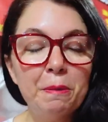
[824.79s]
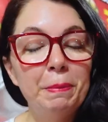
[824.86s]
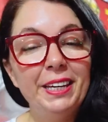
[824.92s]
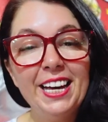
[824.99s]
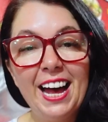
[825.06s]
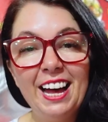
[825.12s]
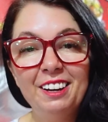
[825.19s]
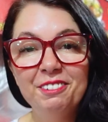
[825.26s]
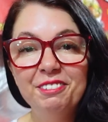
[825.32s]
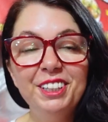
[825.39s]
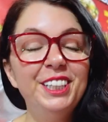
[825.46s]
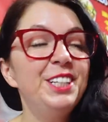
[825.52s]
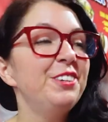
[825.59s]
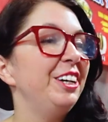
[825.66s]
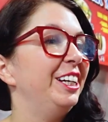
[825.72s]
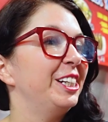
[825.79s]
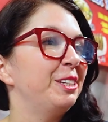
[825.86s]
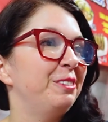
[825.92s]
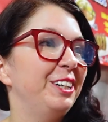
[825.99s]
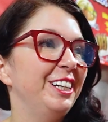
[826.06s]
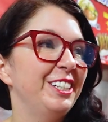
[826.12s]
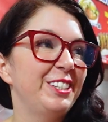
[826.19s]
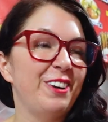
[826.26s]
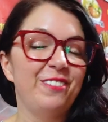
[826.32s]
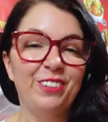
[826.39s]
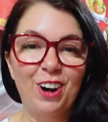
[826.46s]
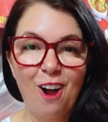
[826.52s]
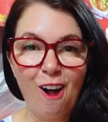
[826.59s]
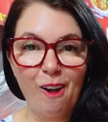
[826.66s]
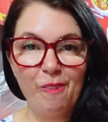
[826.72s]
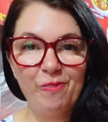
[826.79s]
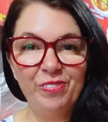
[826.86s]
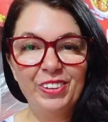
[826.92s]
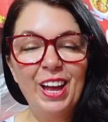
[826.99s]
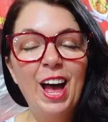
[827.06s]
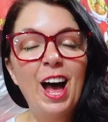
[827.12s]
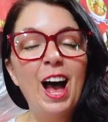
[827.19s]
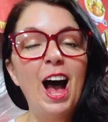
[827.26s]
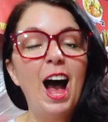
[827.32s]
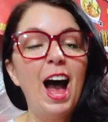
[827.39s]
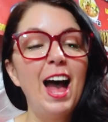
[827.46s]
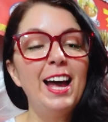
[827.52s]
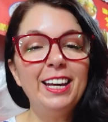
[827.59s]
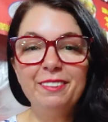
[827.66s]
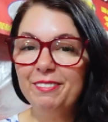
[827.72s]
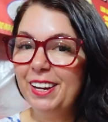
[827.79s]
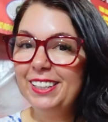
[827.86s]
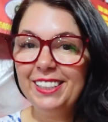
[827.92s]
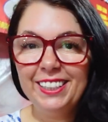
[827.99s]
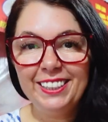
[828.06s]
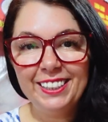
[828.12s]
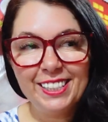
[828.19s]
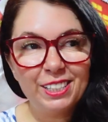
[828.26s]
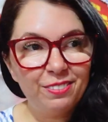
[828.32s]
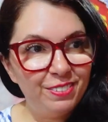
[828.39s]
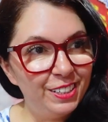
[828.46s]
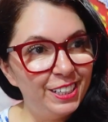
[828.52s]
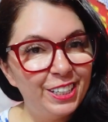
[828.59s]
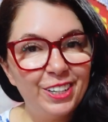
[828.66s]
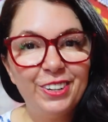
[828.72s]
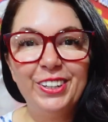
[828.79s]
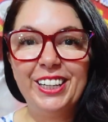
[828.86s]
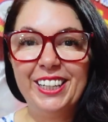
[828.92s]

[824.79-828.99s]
But yeah, really great experience overall. I am ending this video